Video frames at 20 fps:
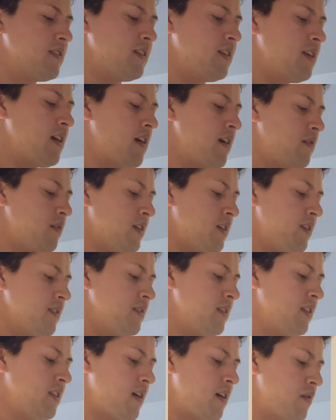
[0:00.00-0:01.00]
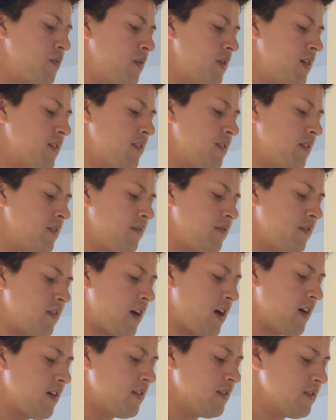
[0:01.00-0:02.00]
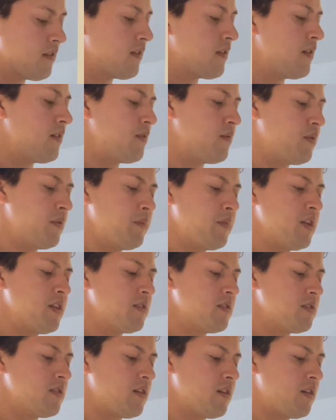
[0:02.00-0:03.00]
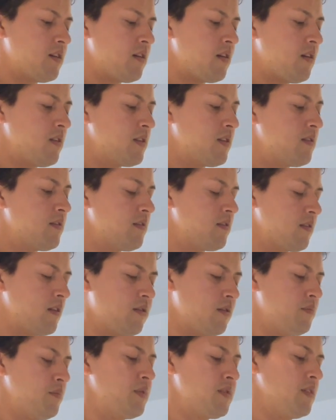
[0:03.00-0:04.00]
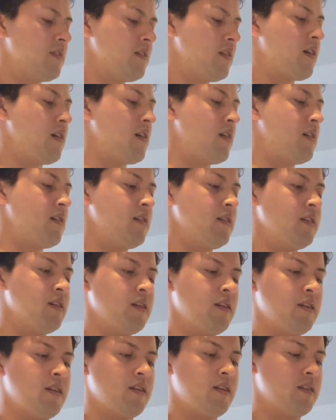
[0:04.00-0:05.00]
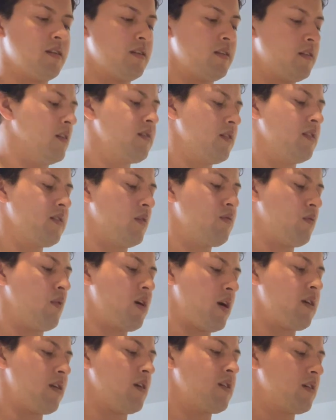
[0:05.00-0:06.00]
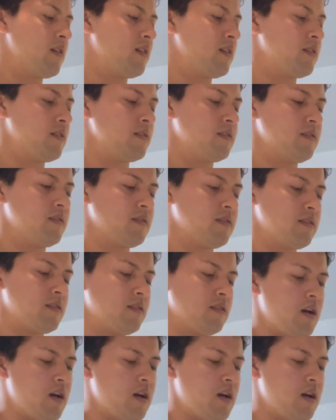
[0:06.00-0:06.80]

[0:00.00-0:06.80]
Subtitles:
see how easy that was and fast. So we make sure all the soap is gone and the water is